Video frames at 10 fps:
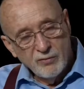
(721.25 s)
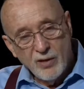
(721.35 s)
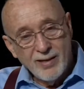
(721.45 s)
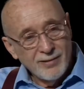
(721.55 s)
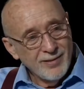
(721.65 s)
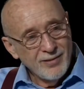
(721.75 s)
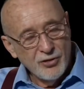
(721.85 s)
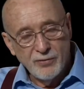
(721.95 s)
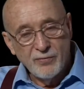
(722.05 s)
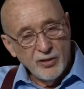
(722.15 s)
violent,
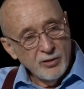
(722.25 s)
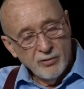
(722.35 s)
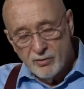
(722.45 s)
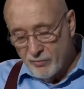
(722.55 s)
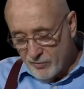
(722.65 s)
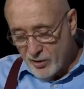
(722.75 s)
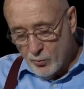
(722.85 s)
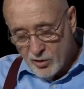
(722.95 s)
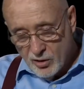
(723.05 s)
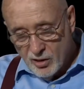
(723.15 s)
severe, and
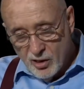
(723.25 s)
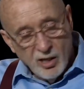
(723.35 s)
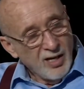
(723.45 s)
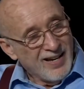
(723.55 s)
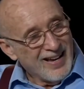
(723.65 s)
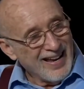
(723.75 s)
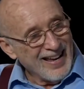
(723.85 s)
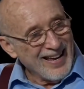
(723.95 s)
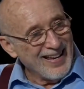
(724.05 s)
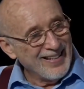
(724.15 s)
frequent,
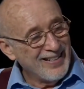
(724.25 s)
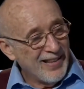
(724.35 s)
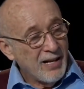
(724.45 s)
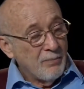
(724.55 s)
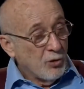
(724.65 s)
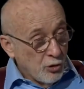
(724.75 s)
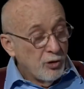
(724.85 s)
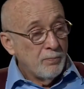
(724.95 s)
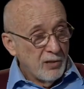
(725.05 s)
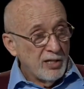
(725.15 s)
and that
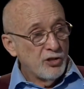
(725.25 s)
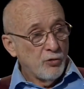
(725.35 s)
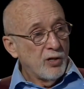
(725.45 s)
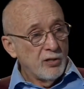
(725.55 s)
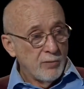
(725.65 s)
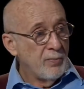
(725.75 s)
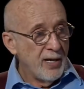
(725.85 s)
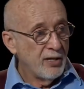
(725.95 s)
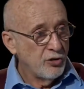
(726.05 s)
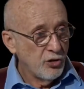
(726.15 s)
could place great
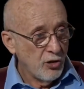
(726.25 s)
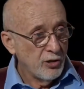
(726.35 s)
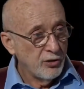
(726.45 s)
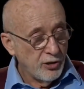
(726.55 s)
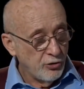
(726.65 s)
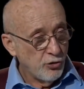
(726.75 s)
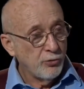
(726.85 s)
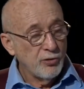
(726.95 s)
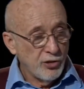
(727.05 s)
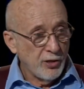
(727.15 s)
demands on the
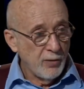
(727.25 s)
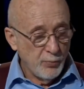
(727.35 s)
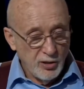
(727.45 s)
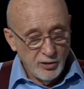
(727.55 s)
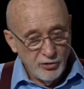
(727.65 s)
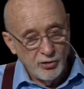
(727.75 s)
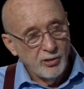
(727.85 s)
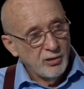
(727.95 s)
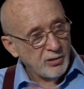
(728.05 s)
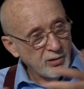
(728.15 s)
insurance companies
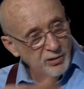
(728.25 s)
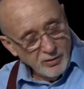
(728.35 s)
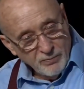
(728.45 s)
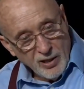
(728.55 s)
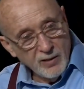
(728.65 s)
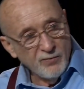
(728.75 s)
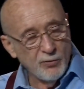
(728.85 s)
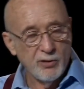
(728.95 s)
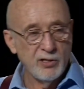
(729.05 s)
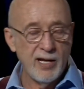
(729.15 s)
to pay for
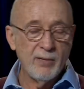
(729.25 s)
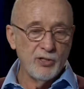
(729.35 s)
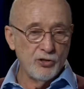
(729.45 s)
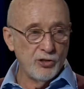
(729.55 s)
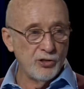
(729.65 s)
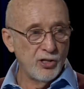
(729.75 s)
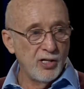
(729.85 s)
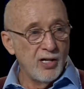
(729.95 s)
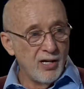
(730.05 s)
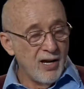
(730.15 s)
the damages.
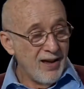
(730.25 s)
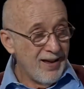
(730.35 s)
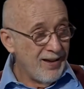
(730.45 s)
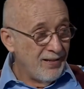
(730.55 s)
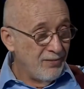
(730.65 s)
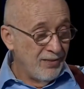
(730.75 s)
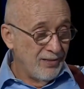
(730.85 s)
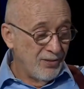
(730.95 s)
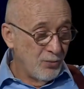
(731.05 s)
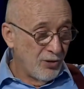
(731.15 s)
And
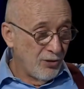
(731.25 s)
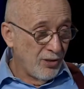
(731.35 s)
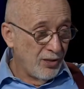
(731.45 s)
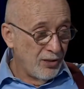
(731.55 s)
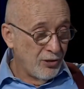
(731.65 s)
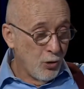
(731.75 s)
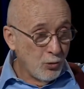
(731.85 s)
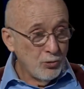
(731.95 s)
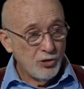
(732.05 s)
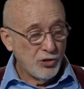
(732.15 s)
with the
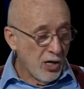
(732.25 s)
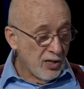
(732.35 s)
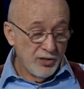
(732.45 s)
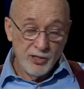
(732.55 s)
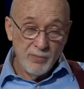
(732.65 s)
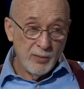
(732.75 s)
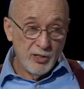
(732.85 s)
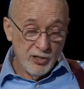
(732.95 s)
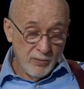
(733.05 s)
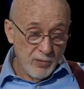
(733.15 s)
coal stocks and maybe
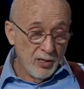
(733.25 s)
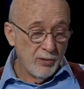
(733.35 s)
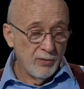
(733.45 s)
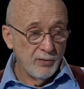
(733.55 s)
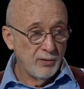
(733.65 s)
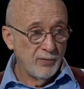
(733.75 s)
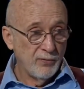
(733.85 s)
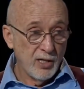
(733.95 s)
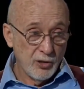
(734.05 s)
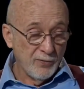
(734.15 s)
some other
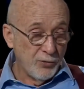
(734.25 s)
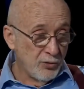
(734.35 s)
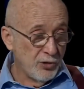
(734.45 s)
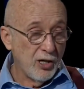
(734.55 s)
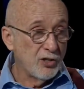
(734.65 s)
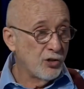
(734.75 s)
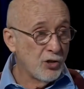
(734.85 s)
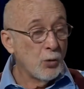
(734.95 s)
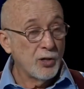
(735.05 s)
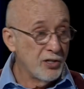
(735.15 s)
fossil fuel stocks
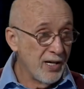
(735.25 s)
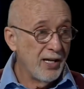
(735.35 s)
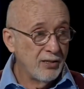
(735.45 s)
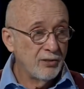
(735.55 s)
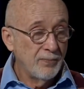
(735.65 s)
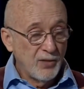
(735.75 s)
going down,